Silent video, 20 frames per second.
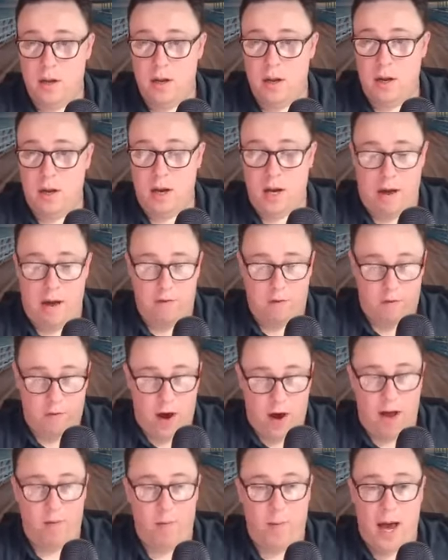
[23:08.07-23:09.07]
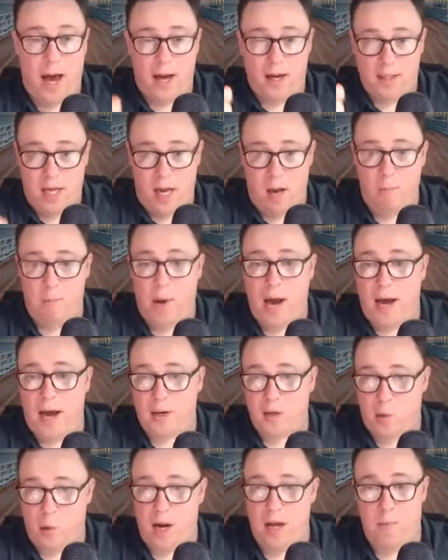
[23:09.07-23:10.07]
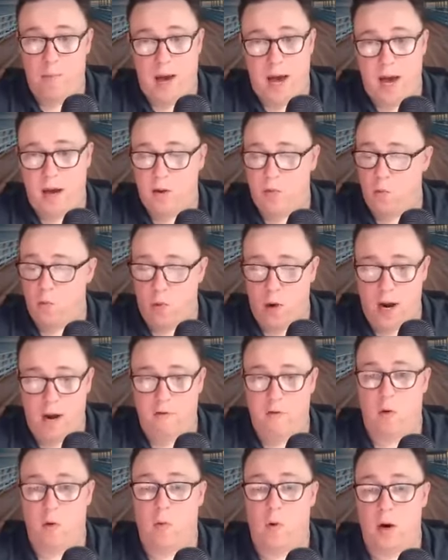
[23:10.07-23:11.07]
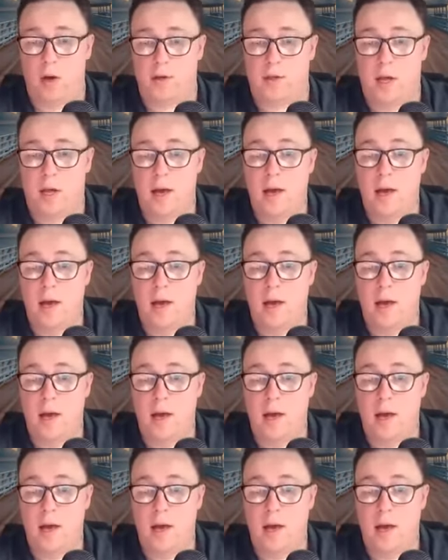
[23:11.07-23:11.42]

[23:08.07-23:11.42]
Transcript: He'd have a 5-pack, 10-pack, 20-pack, whatever it was.